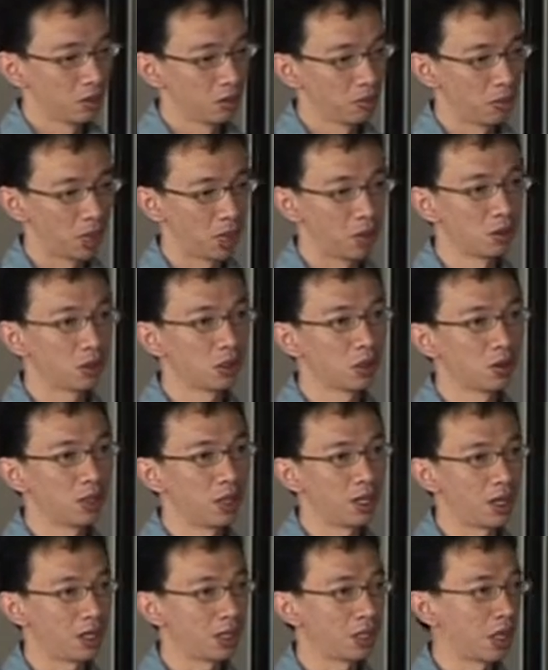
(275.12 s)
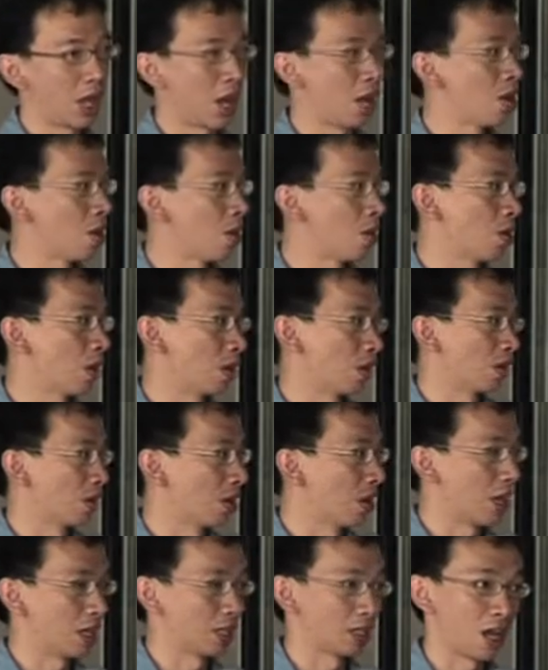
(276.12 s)
But also there is
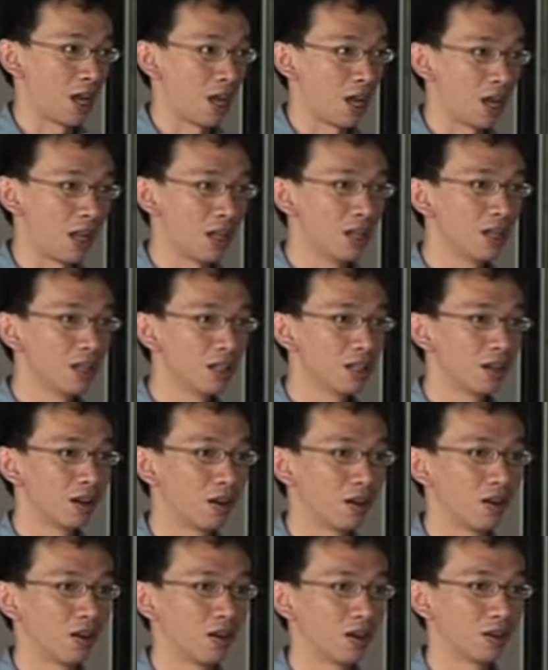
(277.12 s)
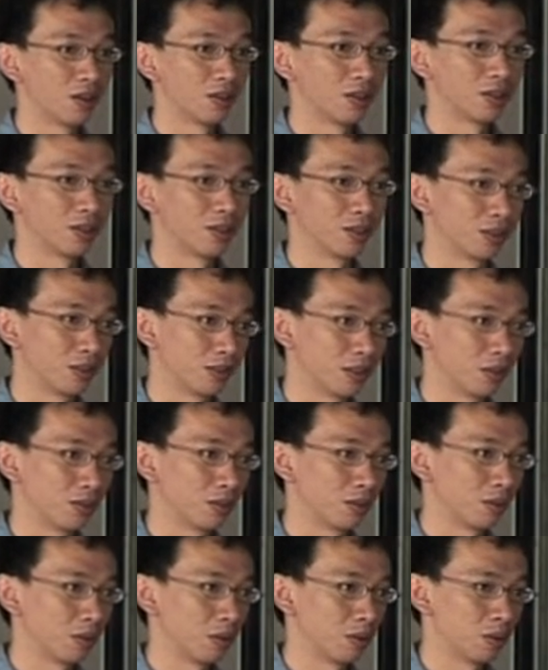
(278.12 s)
unknown like Thai, or
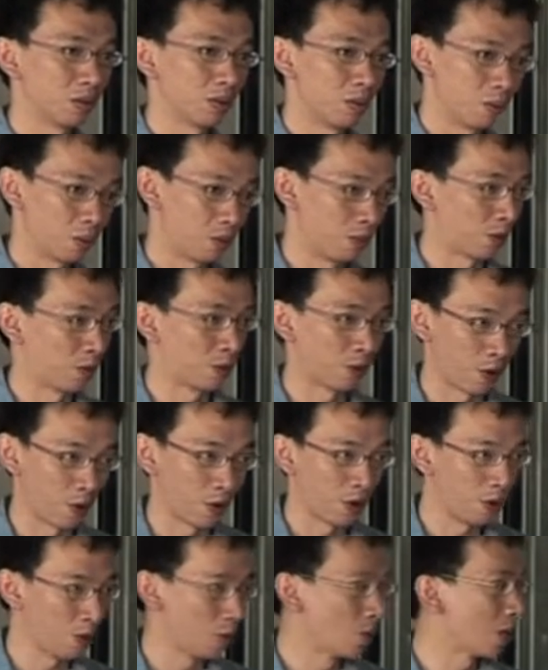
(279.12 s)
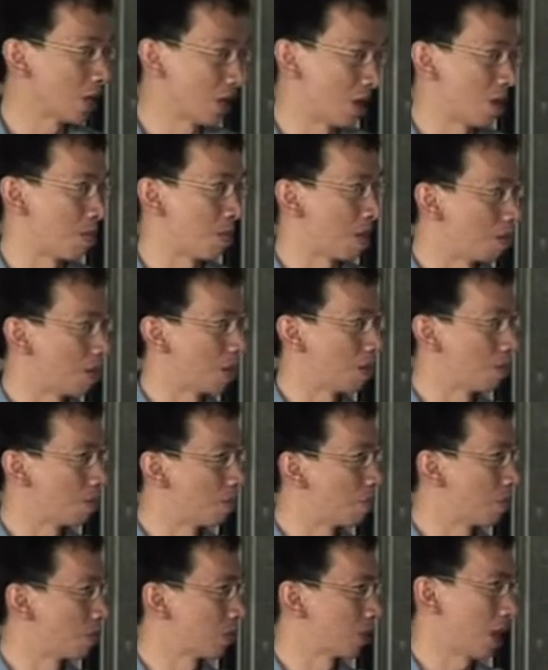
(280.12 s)
for you here maybe
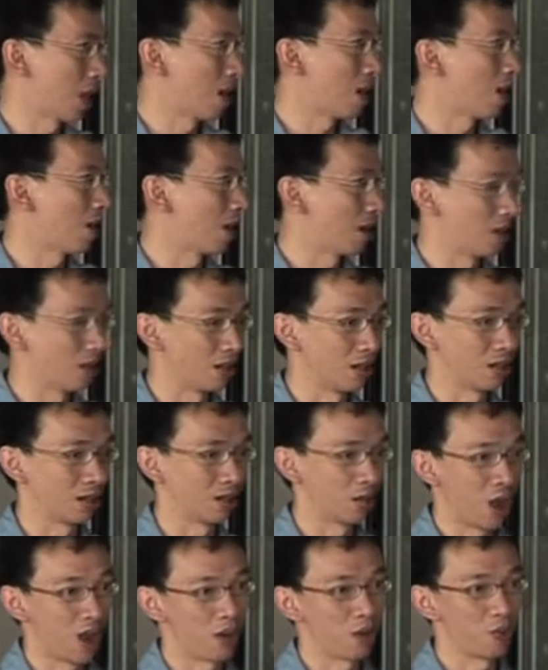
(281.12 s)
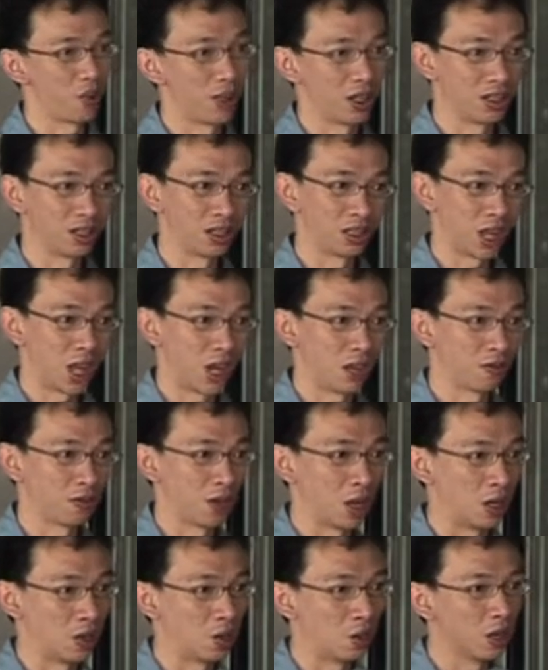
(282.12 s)
Thai and Arabic is kind of
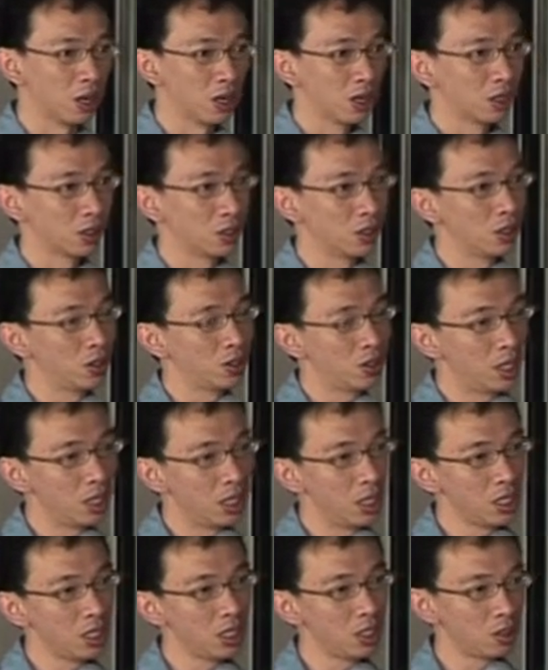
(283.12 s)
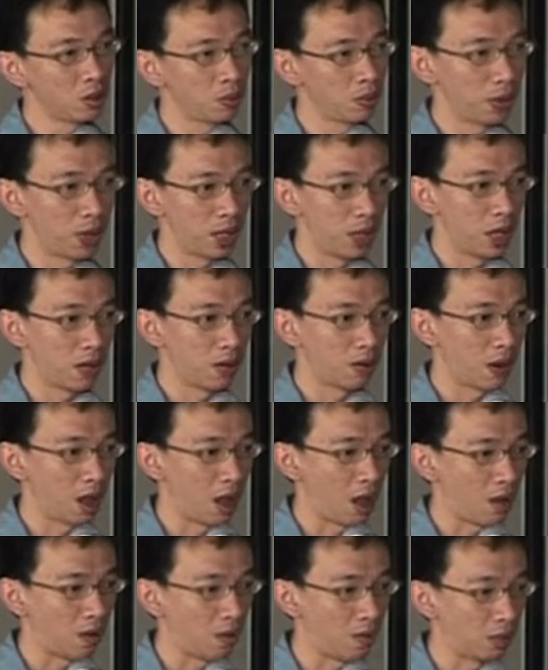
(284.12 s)
unknown. So you need to play
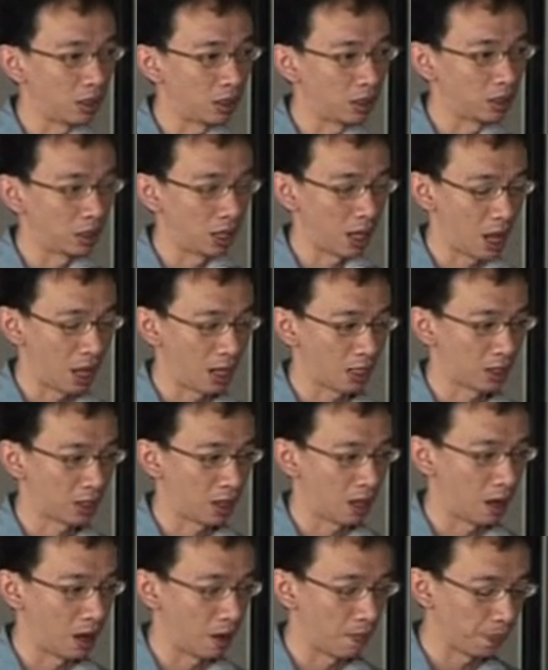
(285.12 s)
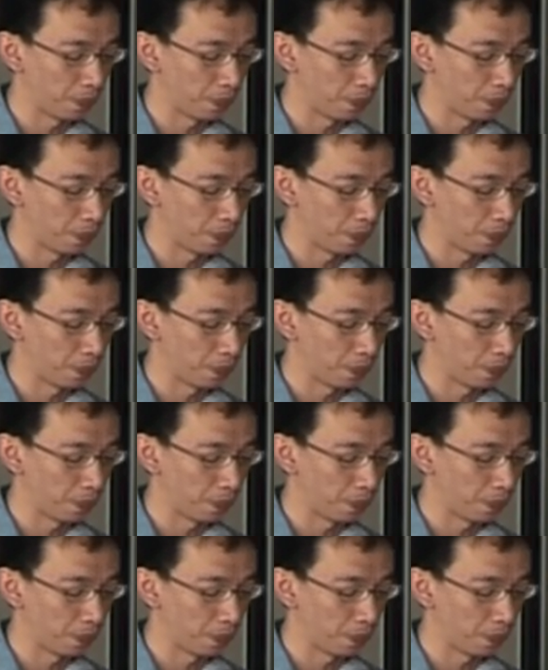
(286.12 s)
around with text and